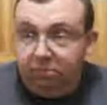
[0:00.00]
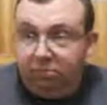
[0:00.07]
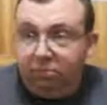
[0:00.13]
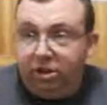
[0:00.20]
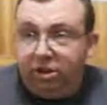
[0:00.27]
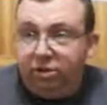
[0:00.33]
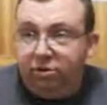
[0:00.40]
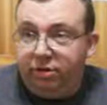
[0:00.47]

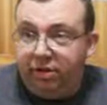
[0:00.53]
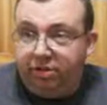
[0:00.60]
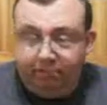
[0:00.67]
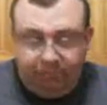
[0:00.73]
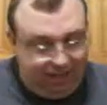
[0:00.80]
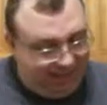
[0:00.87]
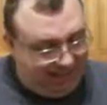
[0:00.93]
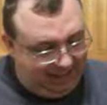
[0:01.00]
are you doing there?
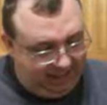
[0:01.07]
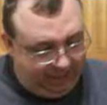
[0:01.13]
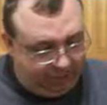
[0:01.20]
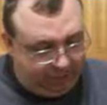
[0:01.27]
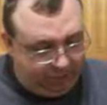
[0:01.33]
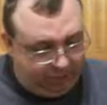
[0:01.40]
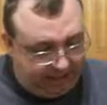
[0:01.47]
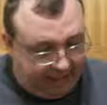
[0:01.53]
Ah, stop
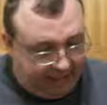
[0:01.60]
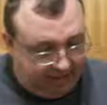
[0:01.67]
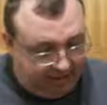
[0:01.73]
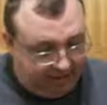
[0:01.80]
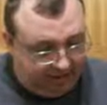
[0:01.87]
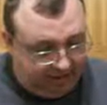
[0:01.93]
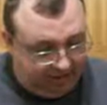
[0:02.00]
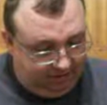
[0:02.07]
doing things.
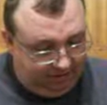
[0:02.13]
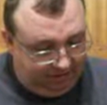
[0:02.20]
He's doing